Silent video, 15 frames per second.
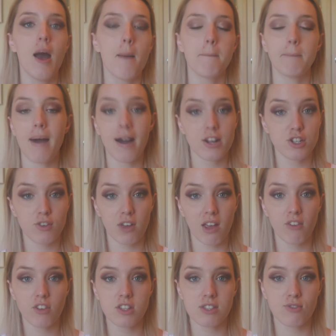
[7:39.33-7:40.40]
March
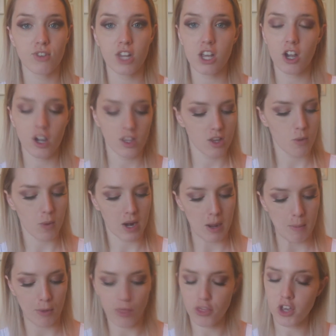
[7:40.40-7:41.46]
favorites video that went
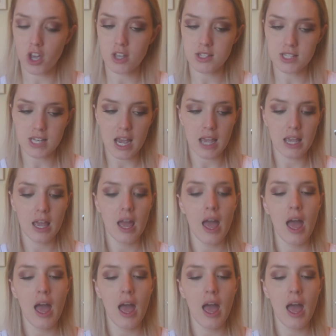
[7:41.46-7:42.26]
up on Thursday.